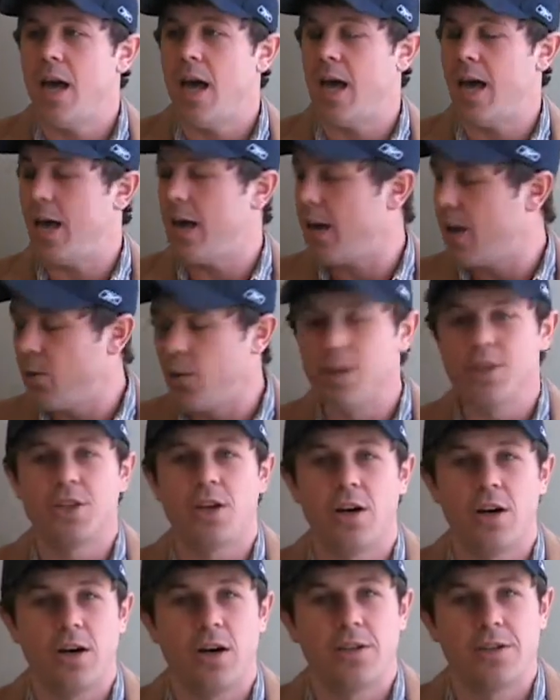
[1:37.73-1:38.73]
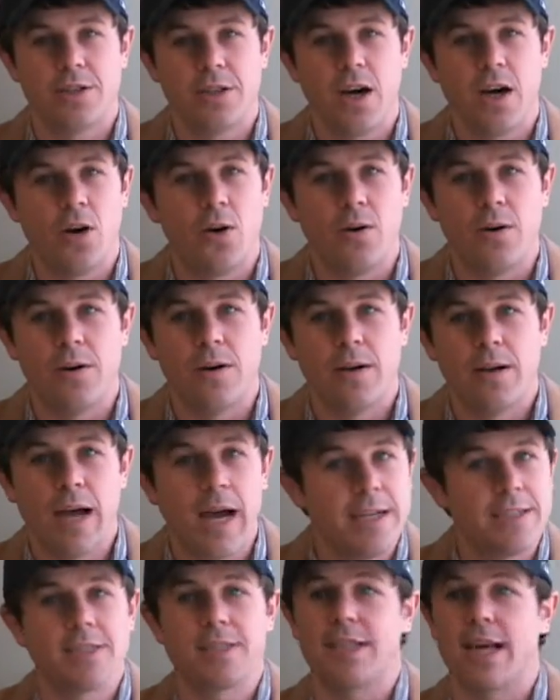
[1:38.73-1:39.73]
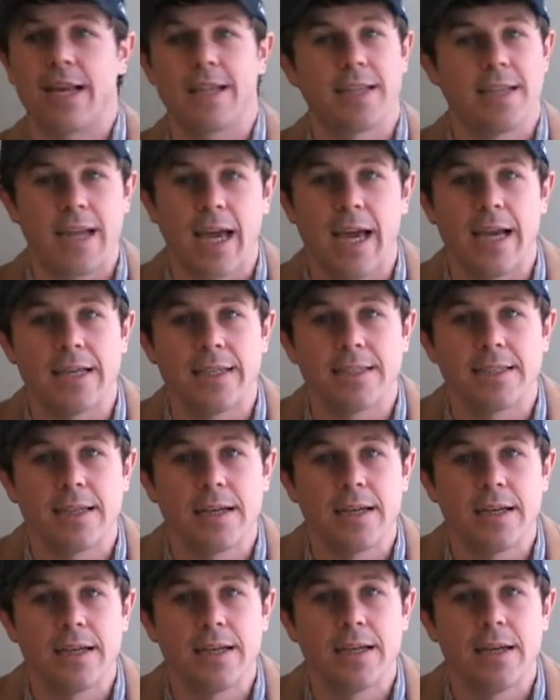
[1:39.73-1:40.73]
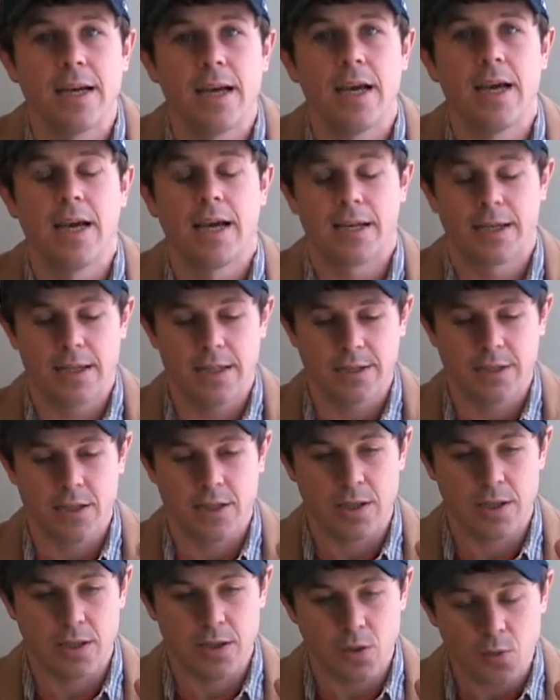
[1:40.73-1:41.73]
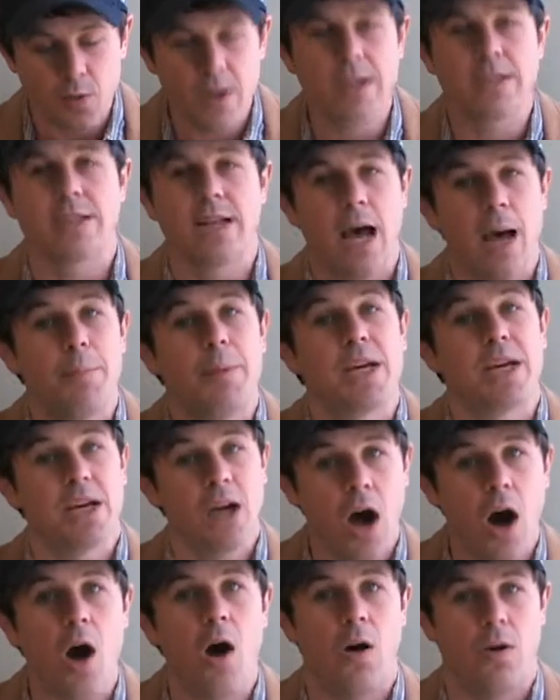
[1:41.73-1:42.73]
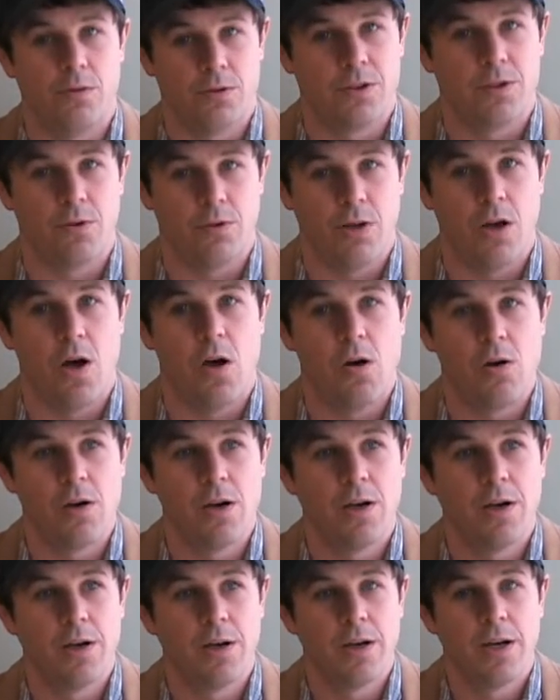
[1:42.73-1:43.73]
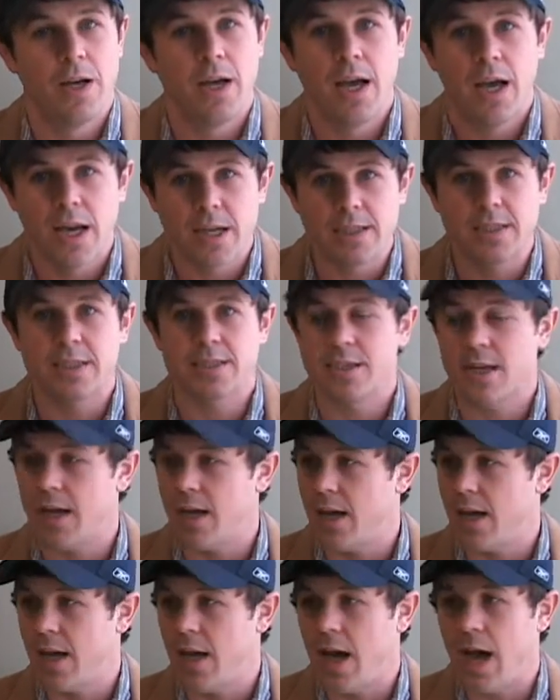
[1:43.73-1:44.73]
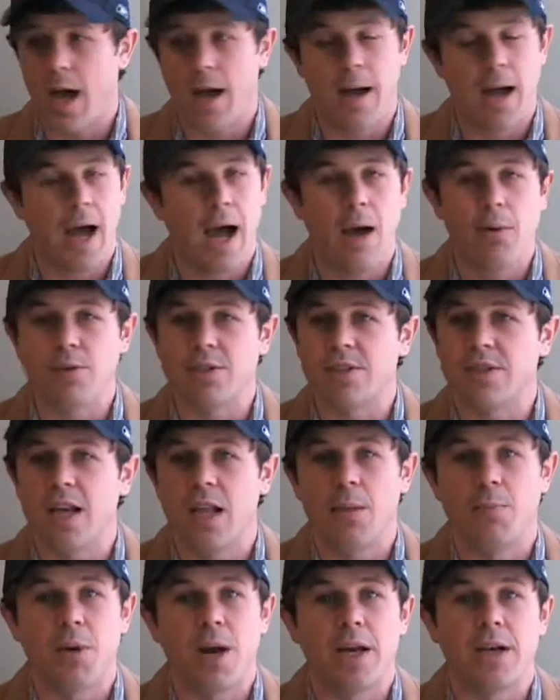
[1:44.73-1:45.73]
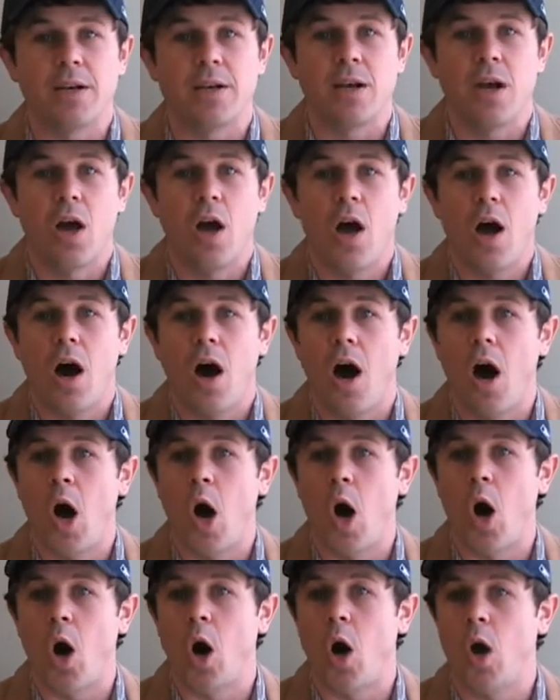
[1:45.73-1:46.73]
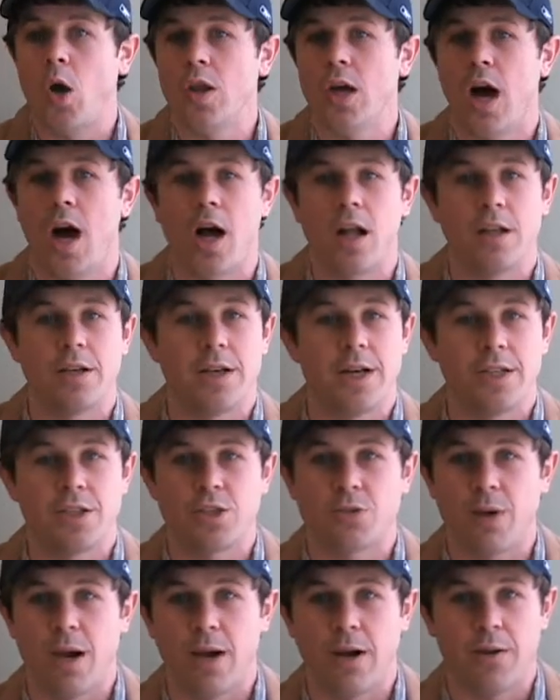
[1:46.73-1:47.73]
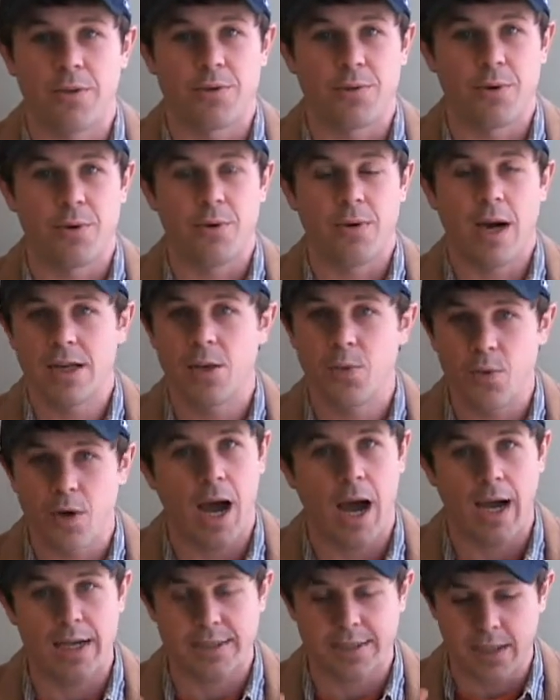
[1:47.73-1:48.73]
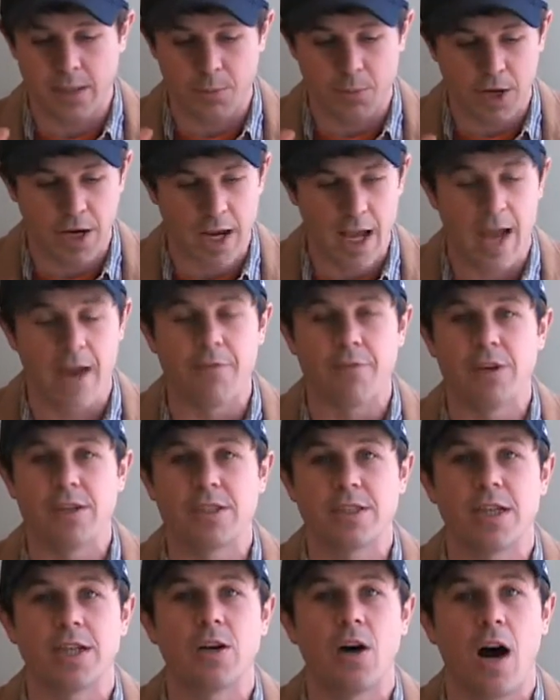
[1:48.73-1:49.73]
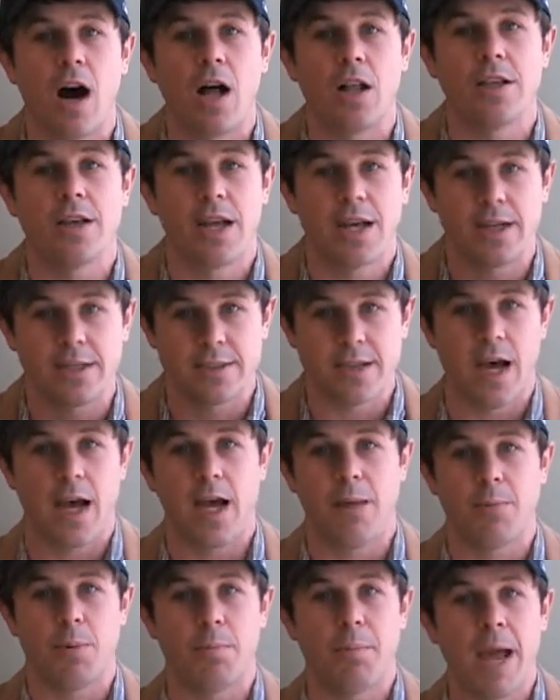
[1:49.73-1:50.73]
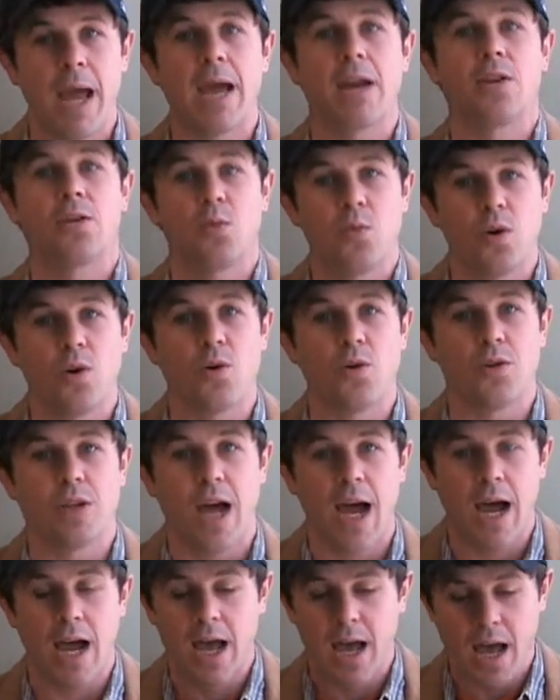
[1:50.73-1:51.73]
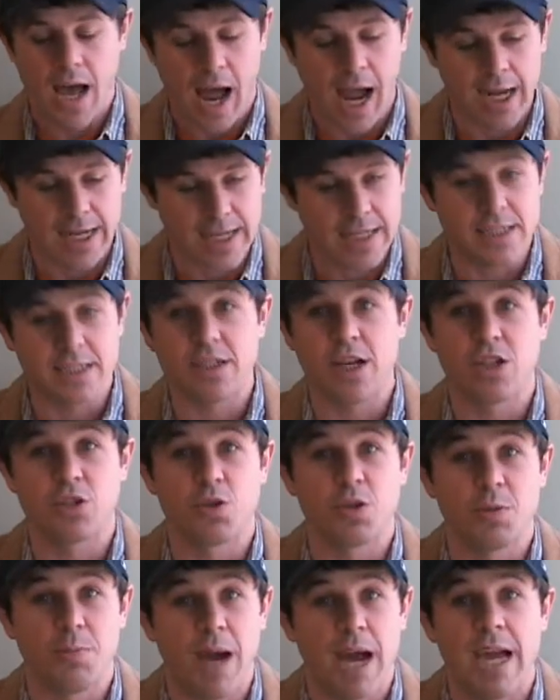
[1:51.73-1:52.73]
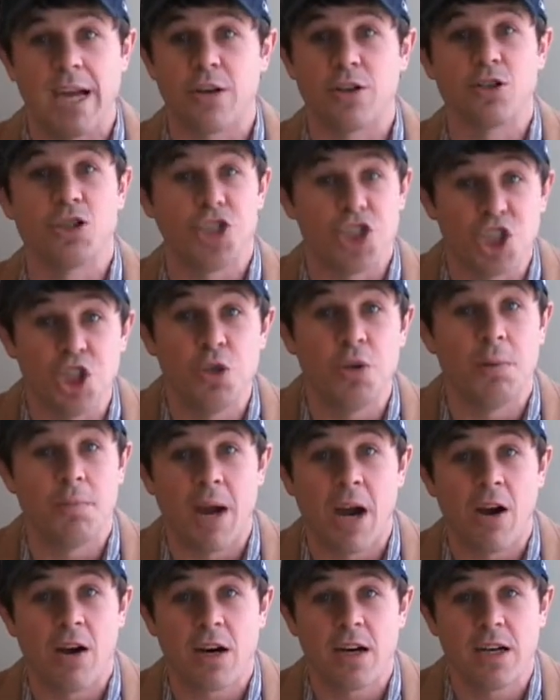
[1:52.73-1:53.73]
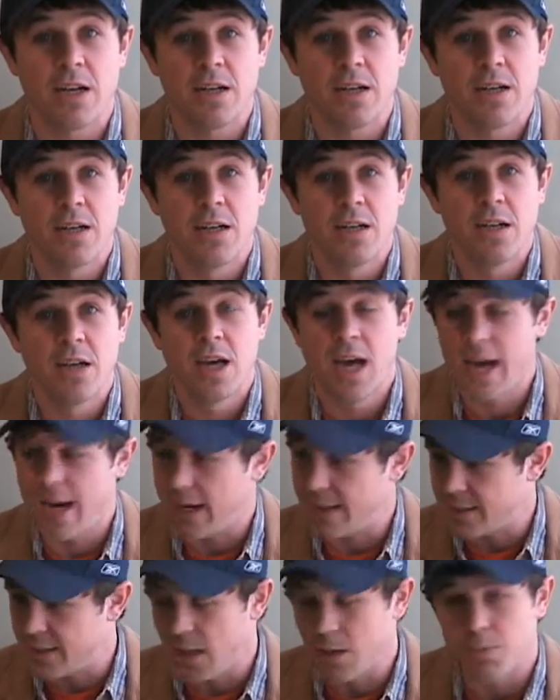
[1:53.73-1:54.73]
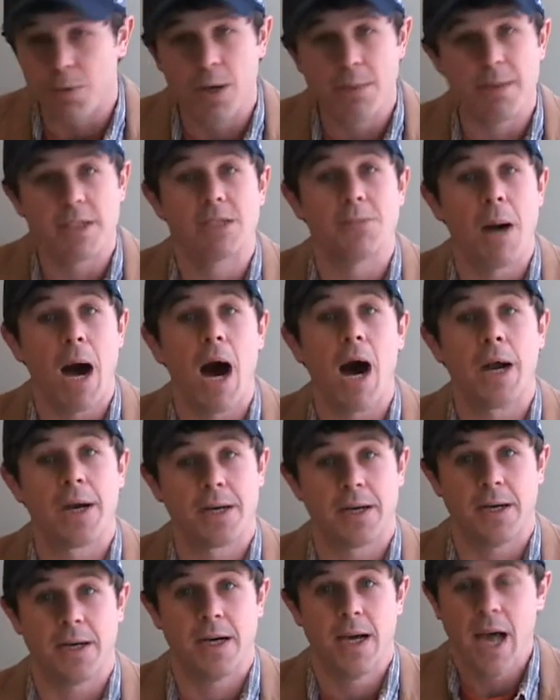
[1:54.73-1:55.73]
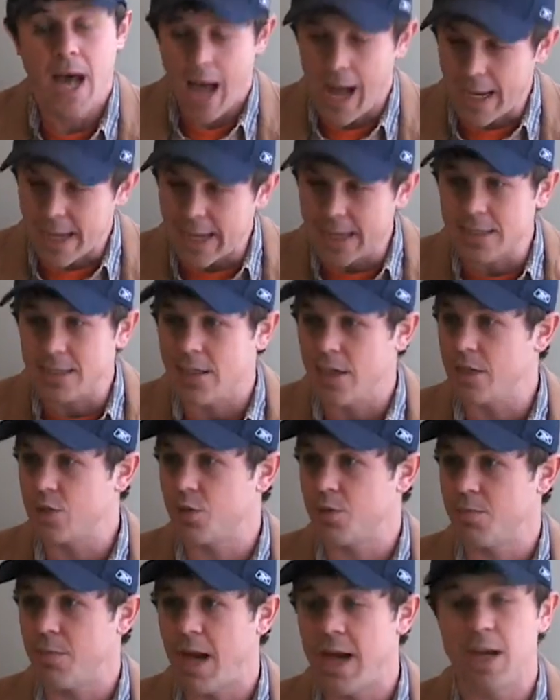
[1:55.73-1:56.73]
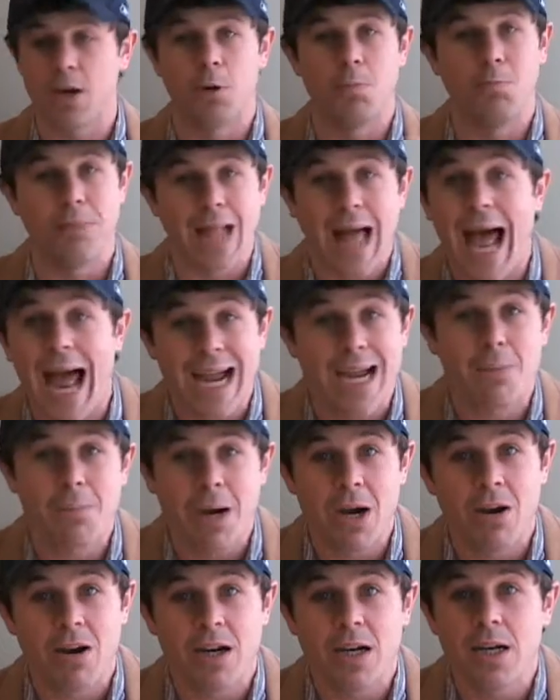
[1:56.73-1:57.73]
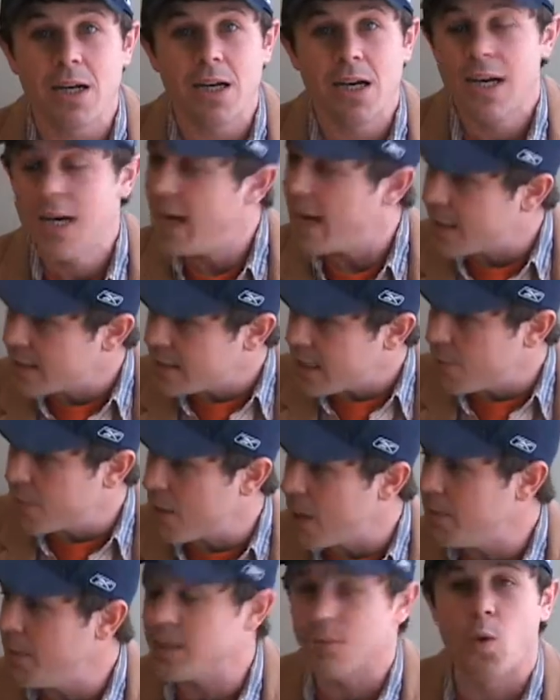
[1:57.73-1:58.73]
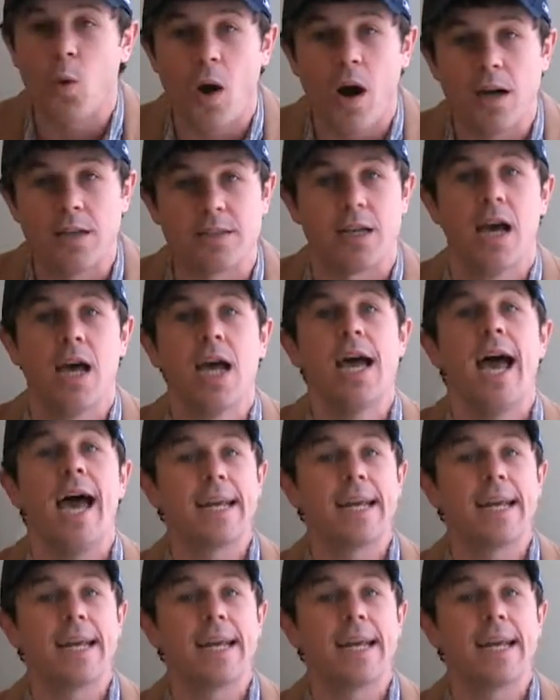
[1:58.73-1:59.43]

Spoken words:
And I want y'all all to know, that just ain't the case. Because the reason I've been gone so long is because I was celebrating all the holidays straight on through. I celebrate every single holiday because I am a man of the world. I get in touch with my inner Jew American, and I celebrate me some Hanukkah. I get in touch with my inner Black American, and I celebrate me some Kwanzaa.